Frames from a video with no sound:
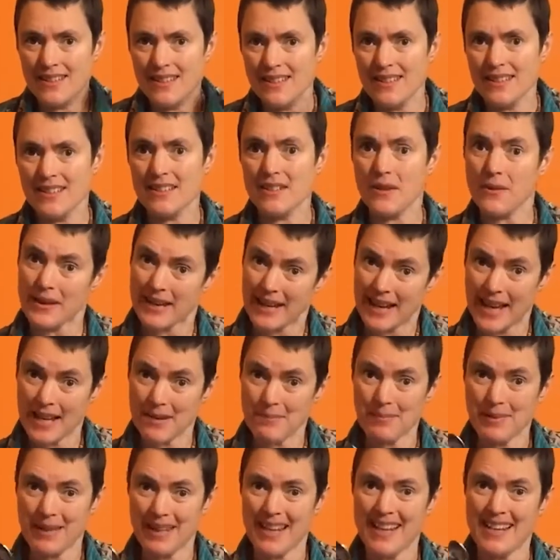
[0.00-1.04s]
So I
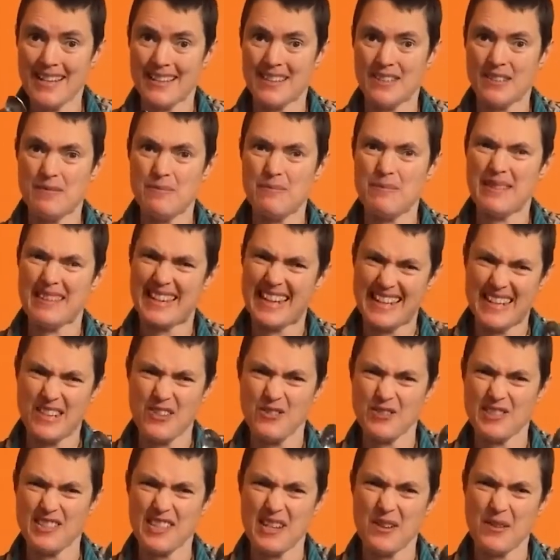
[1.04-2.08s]
can play them, but they're
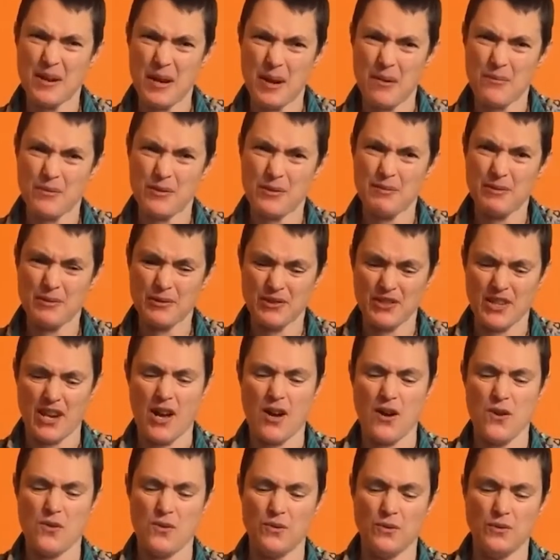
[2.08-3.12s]
not so comfortable to
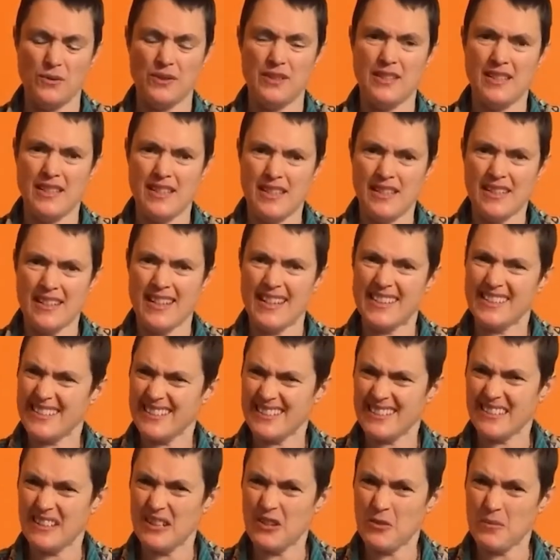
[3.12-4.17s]
hold. Okay,
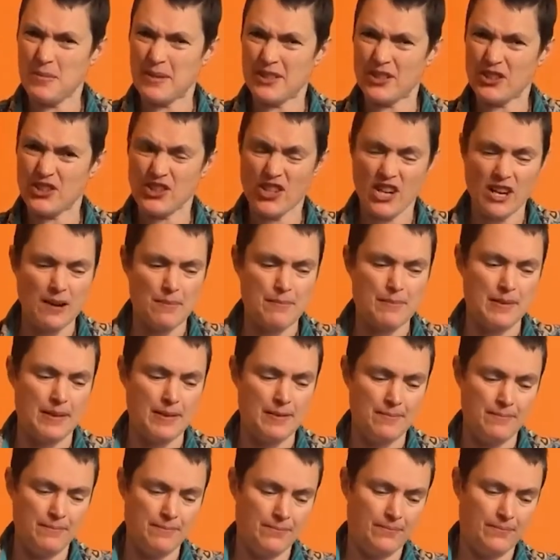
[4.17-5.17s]
just a little bit sharper.